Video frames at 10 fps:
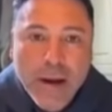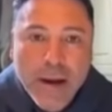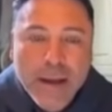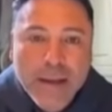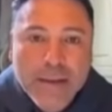
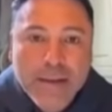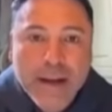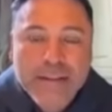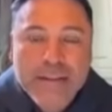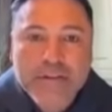I,
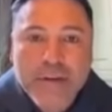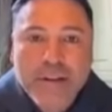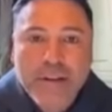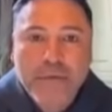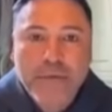I
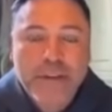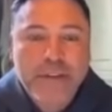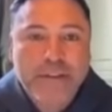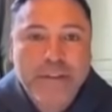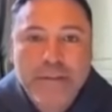strongly
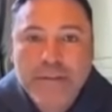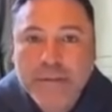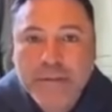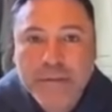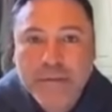feel
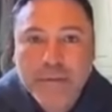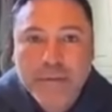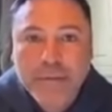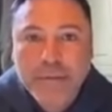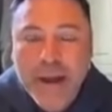
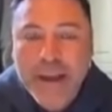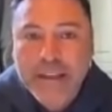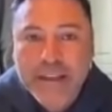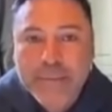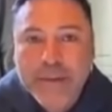
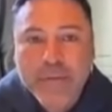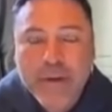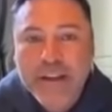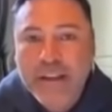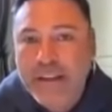Ryan has been
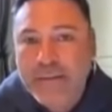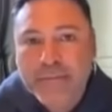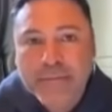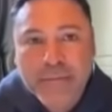ready